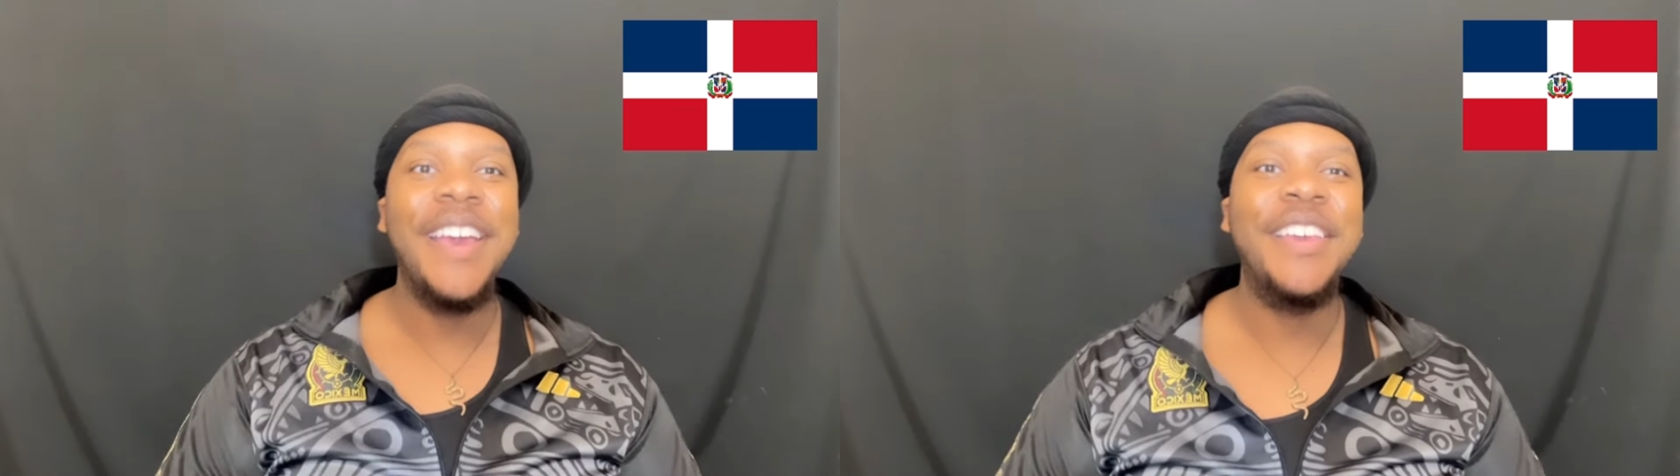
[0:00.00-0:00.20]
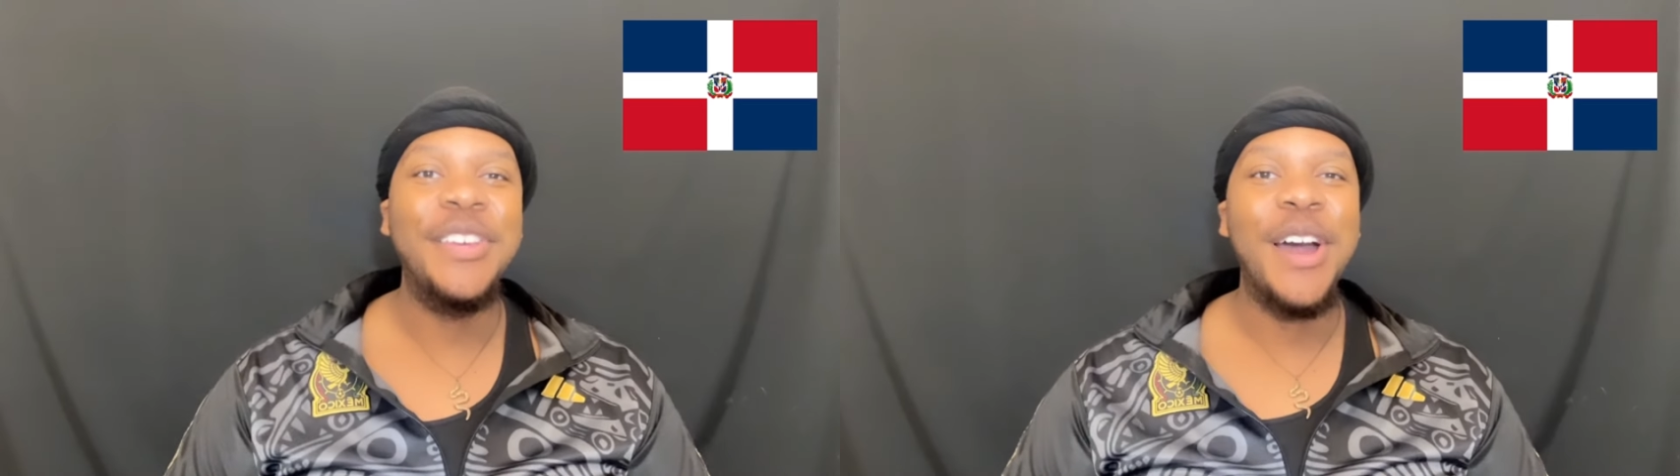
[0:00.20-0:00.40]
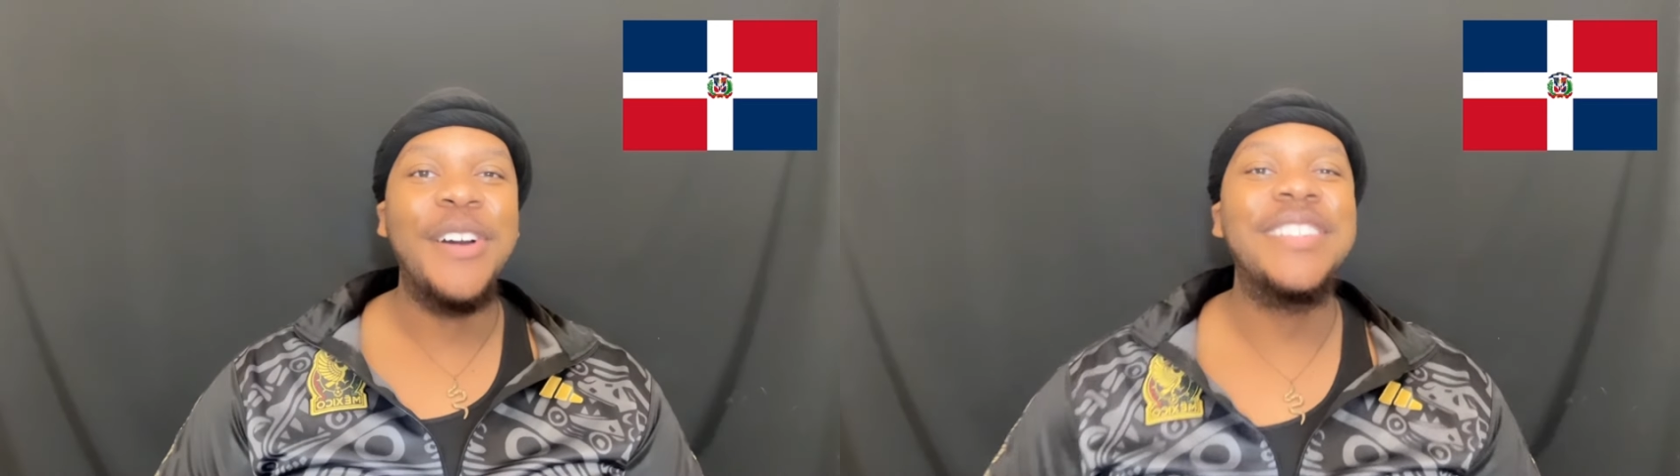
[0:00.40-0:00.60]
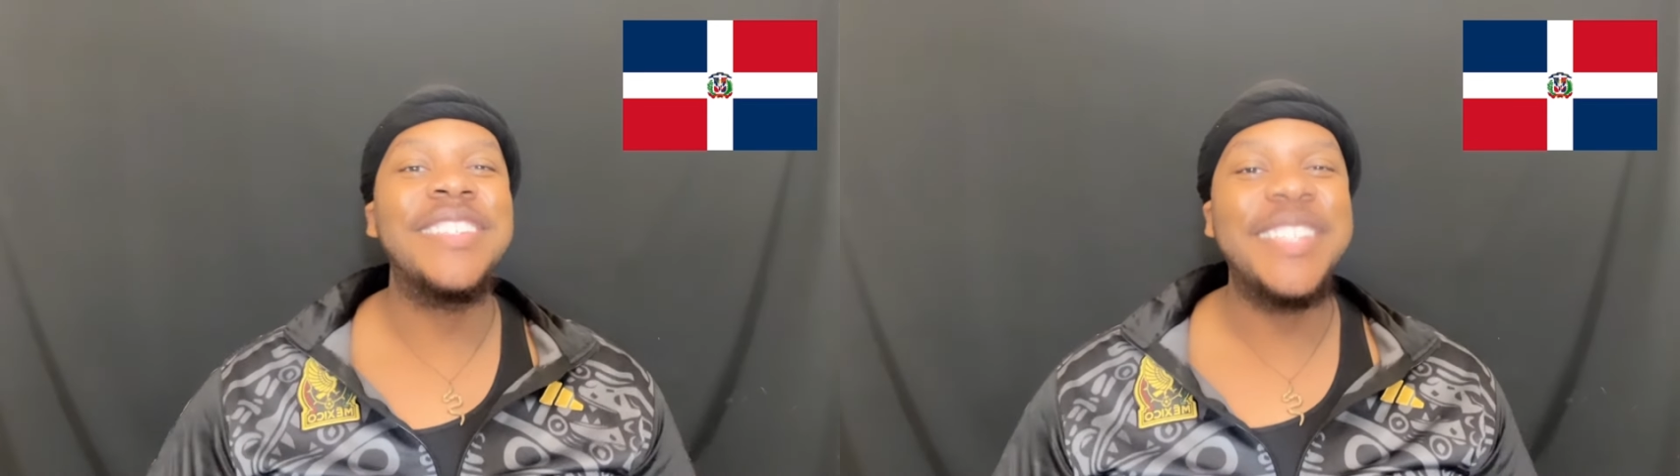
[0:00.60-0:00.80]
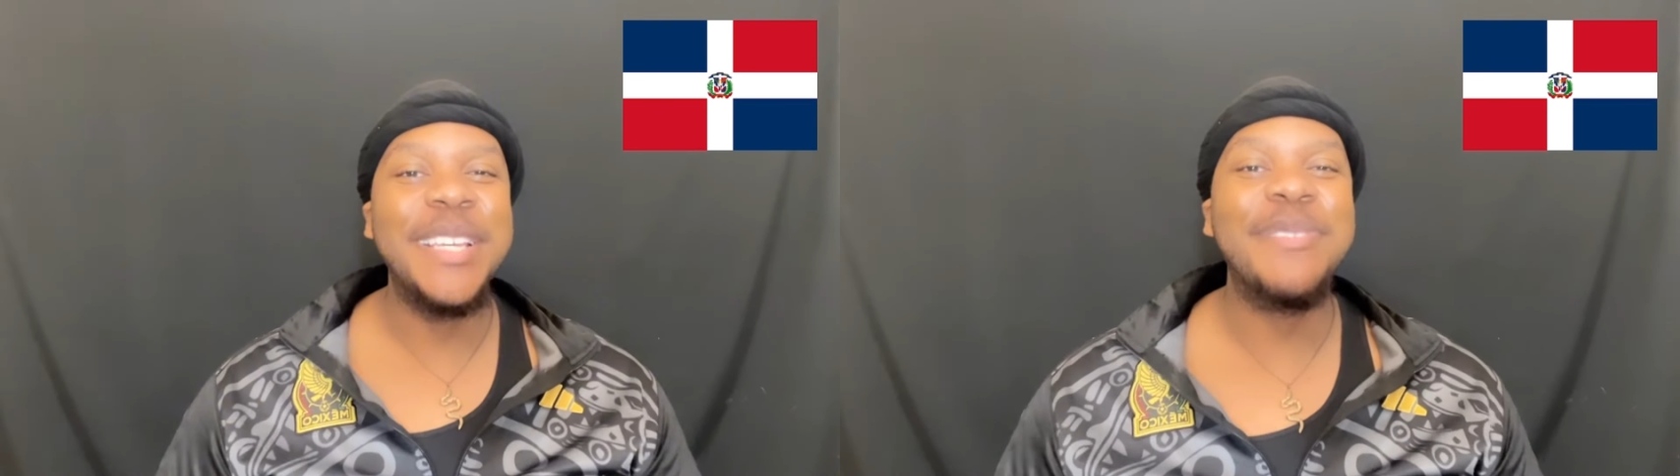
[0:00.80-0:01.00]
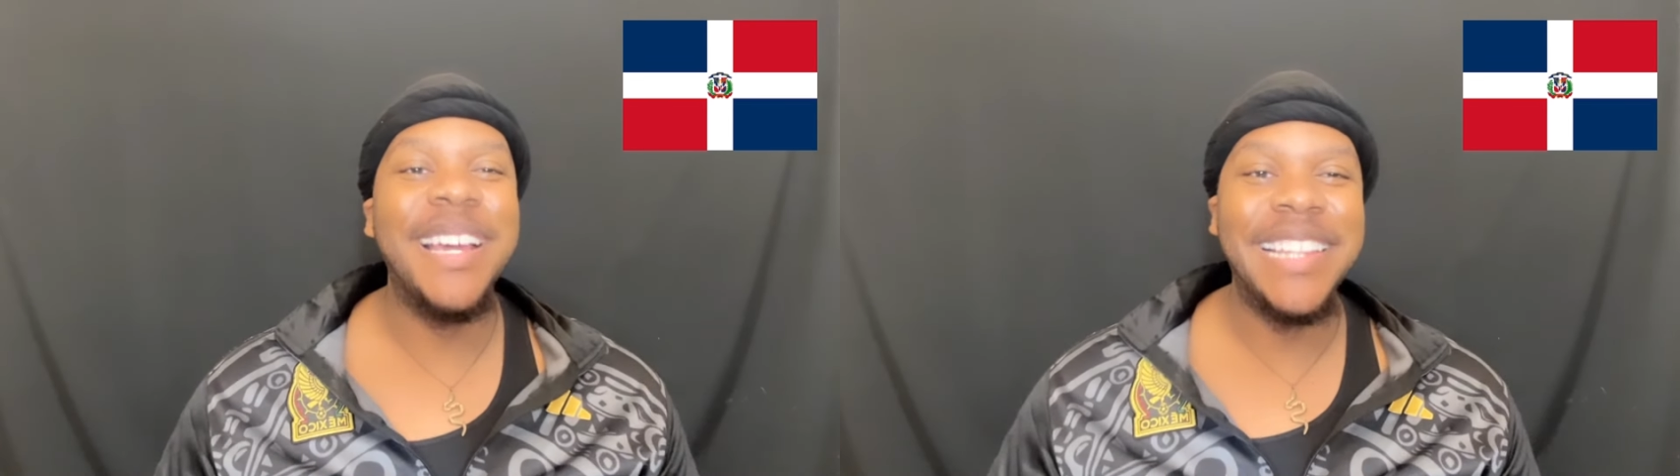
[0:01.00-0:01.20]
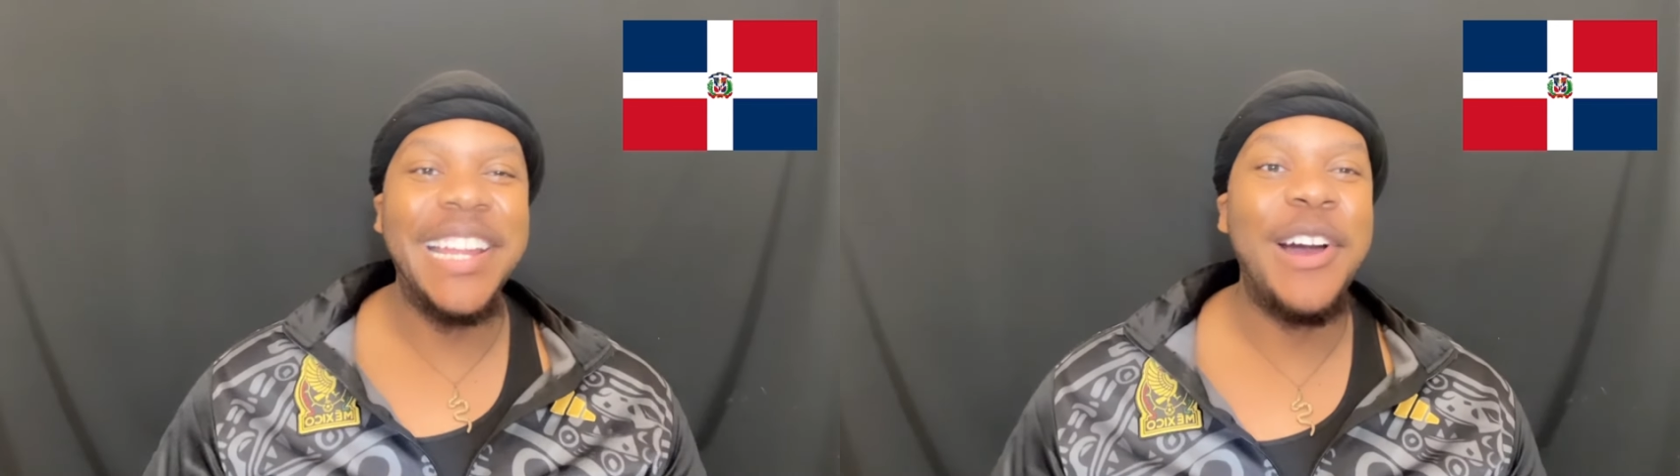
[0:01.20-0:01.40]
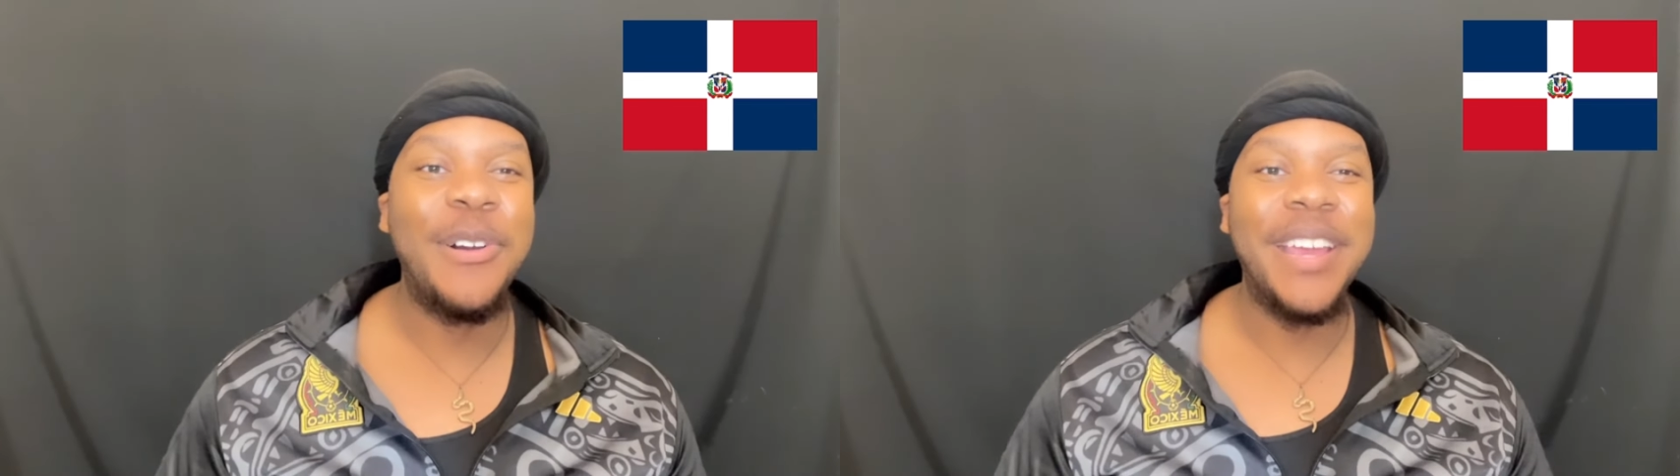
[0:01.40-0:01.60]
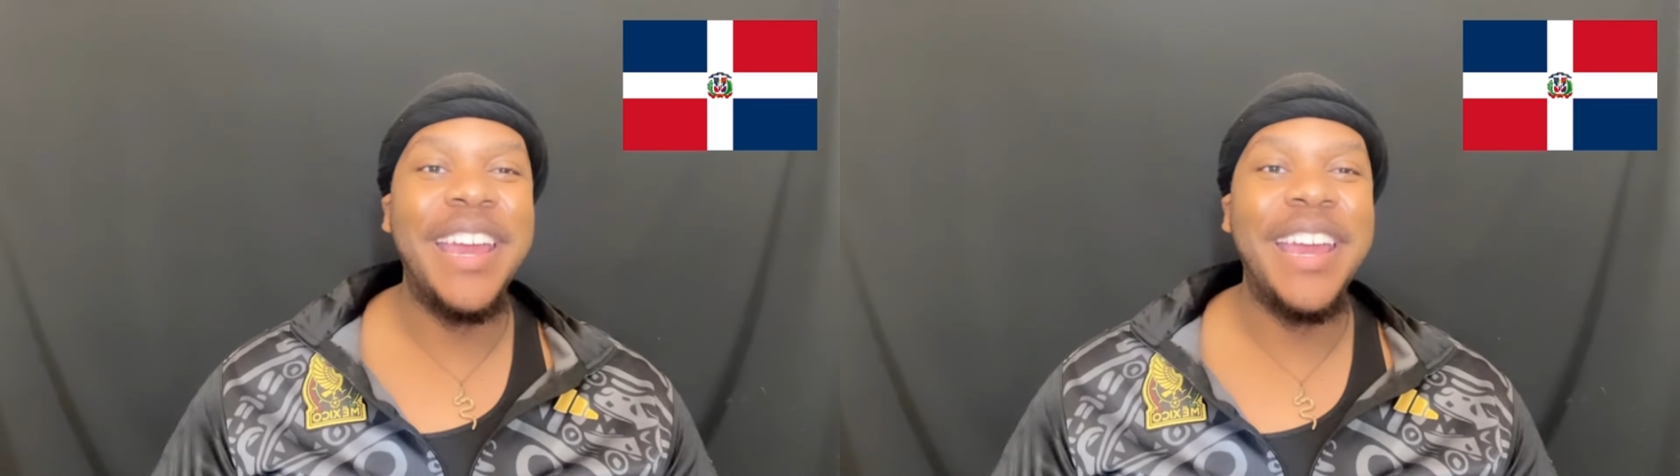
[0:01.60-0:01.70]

you know, it just seems like they don't